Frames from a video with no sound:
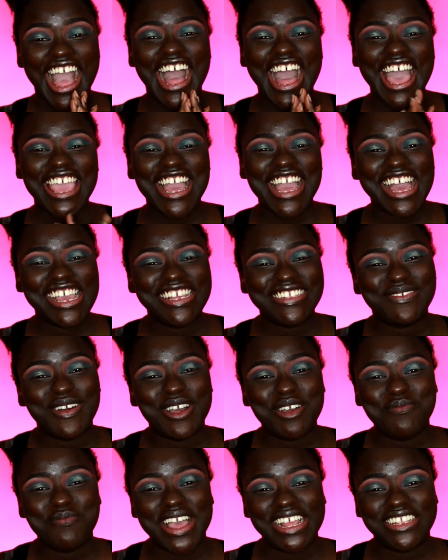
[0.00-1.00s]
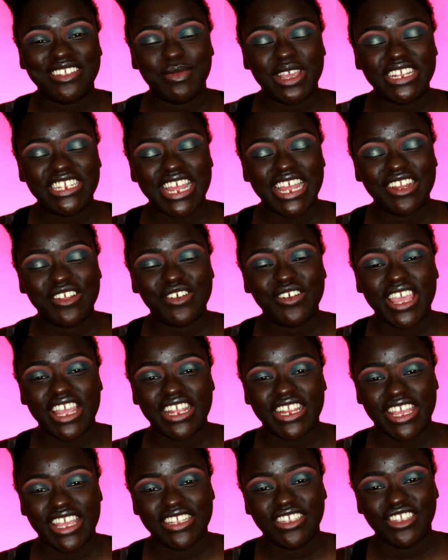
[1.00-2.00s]
Hi guys, welcome back to my channel.
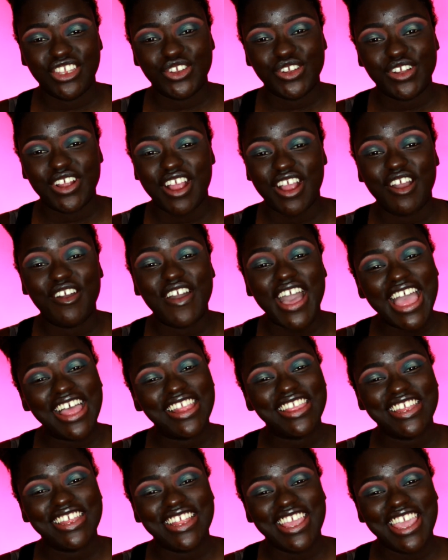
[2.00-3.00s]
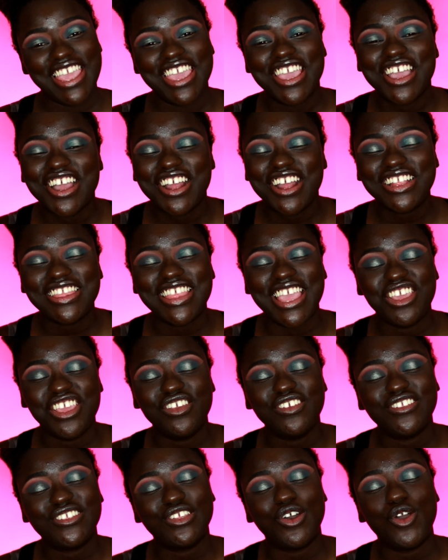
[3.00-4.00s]
It is your girl Ellen here. Thank
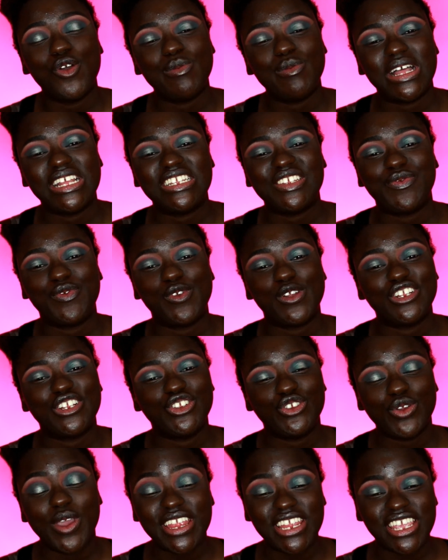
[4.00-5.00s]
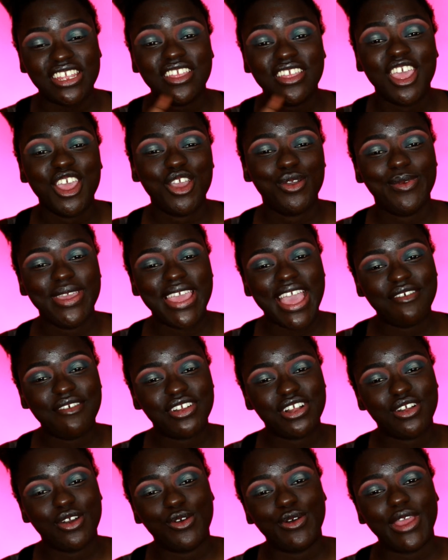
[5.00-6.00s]
you so much for joining. We have
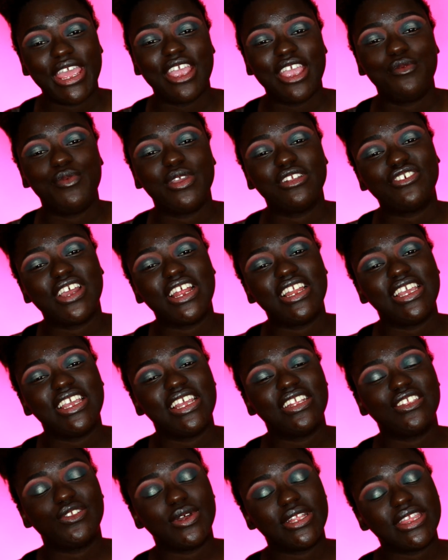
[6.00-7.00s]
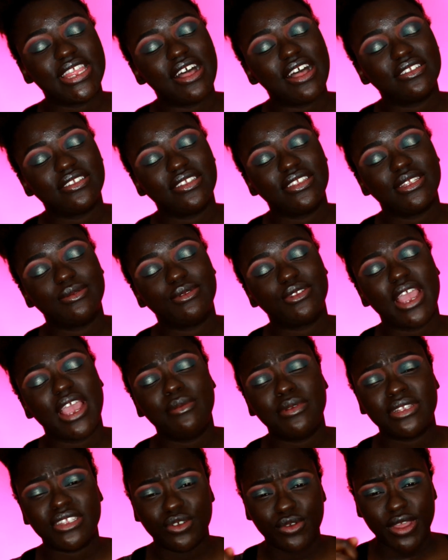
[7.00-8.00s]
a goal here. We're trying to get to 1,000 subscribers.